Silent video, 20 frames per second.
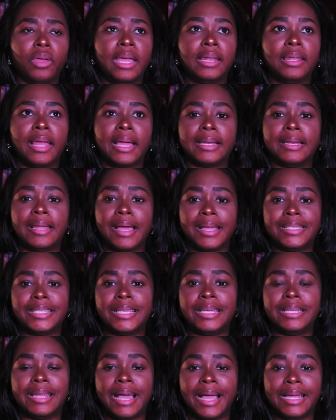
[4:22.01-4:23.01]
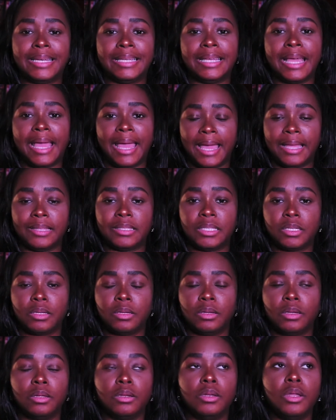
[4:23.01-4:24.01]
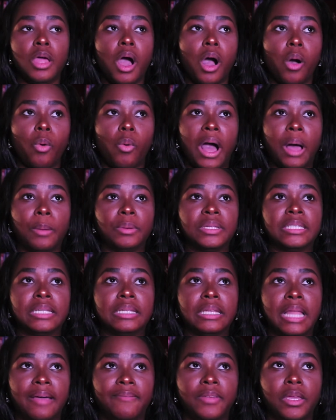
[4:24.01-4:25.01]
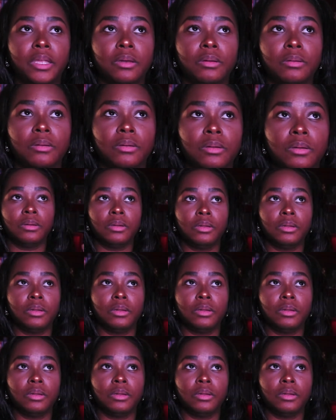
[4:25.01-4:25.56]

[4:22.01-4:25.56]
in 1998. No, I was 11.